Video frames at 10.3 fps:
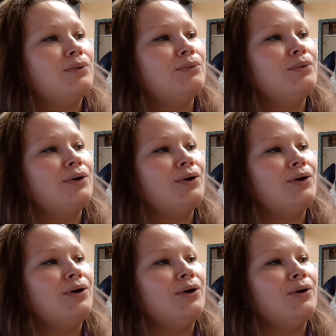
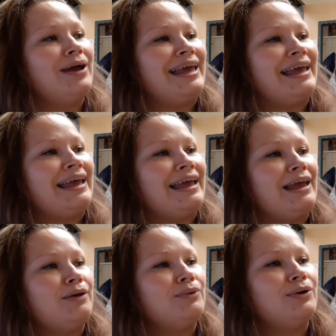
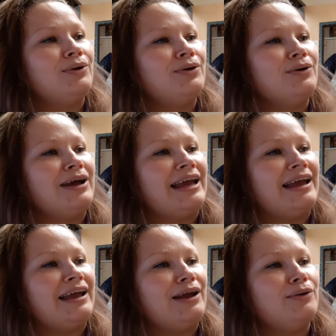Woo-wee,
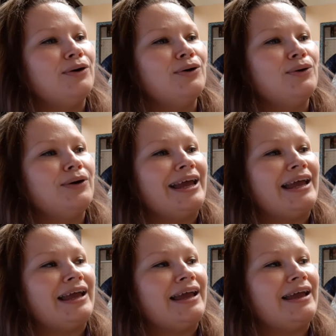woo-wee,
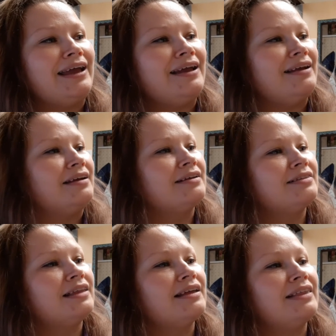woo-wee.
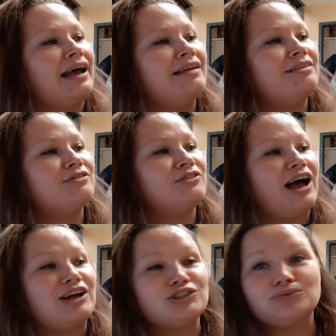The lights
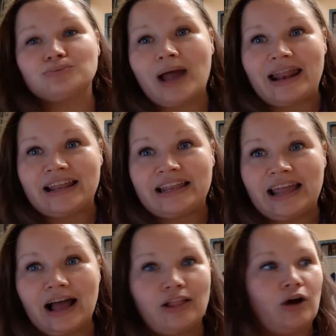flash red and
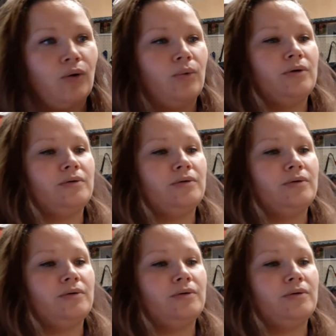yellow.